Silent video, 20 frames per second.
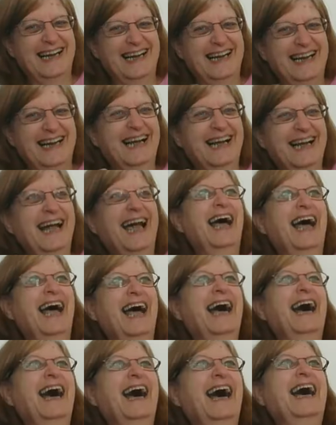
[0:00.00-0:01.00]

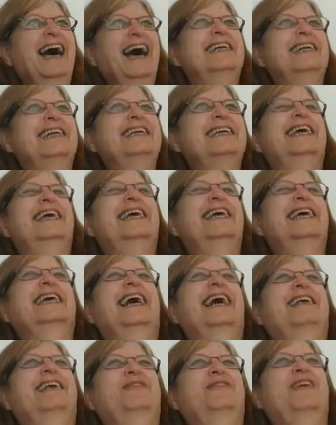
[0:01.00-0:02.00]
And she
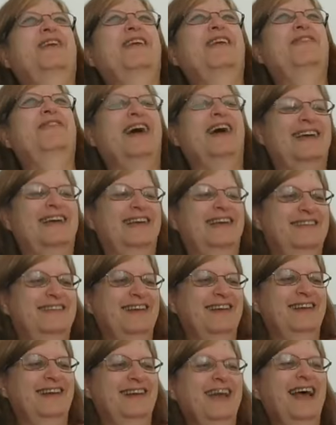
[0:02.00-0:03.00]
texted me back and
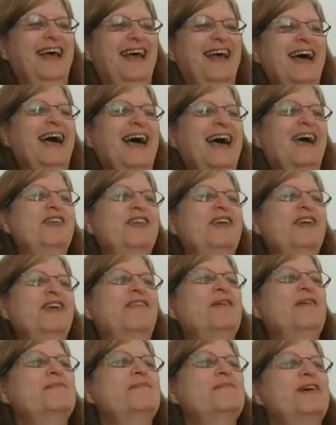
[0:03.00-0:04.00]
said, Have you
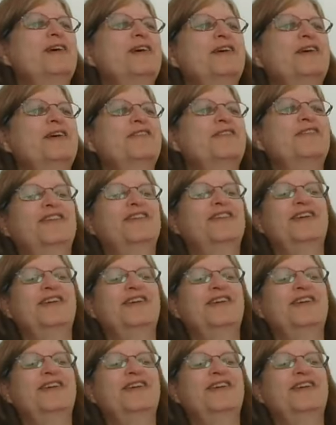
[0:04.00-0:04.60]
removed